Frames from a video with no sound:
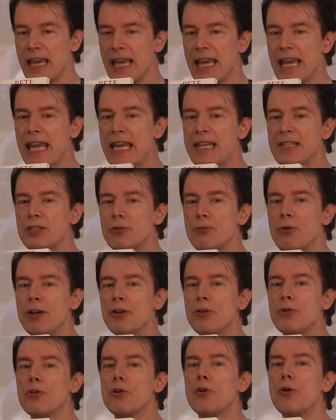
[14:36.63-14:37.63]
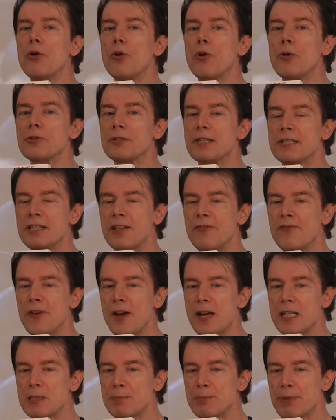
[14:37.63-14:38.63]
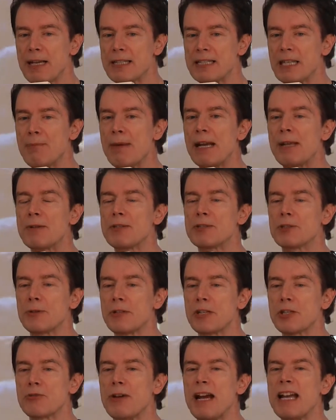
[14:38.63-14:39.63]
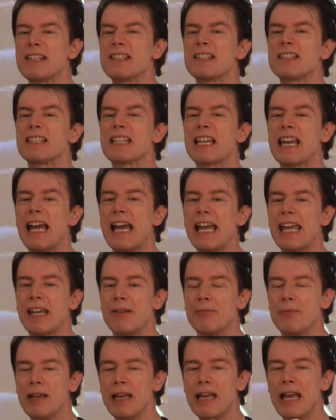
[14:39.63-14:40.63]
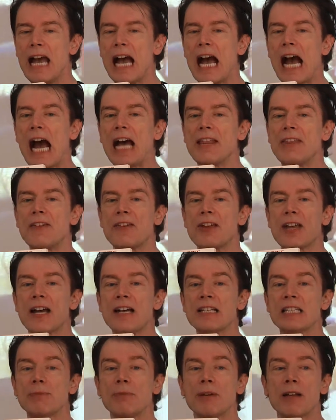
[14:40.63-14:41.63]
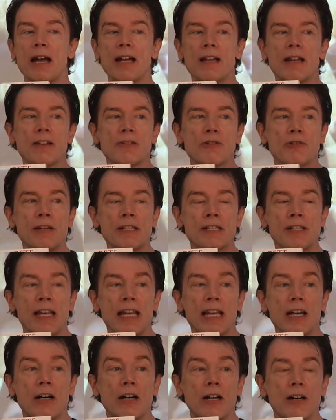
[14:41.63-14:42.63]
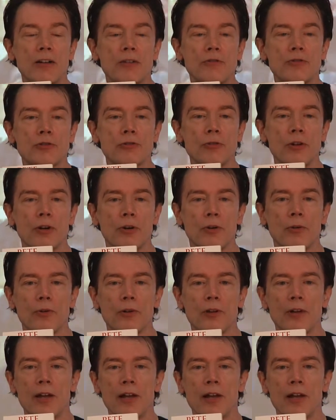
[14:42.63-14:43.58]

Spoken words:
He's the one who caused this in the first place. They made up this story to try and scare him, and they've come up a creature they can't control.